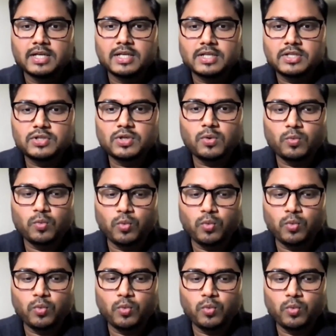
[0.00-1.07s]
So what
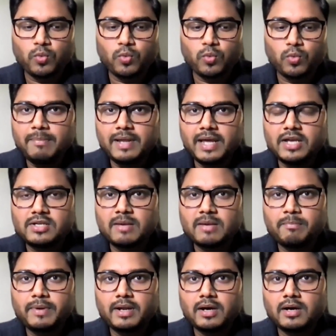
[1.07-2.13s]

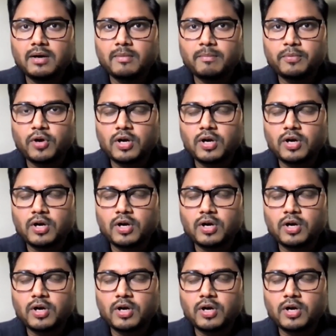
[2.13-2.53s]
pre-application